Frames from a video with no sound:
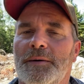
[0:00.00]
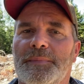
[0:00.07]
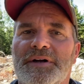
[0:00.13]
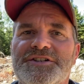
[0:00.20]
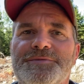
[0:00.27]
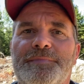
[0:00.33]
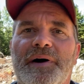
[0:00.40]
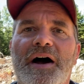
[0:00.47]
a
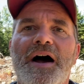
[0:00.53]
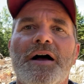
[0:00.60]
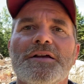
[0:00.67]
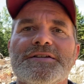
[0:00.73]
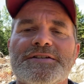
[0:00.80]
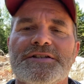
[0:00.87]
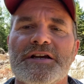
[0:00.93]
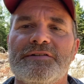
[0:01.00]
bunch of
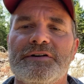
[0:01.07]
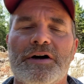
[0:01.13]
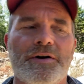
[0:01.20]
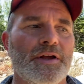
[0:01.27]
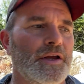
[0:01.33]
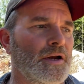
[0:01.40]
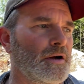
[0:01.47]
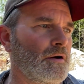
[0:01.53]
piles and stuff out
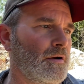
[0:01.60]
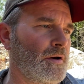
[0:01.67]
here,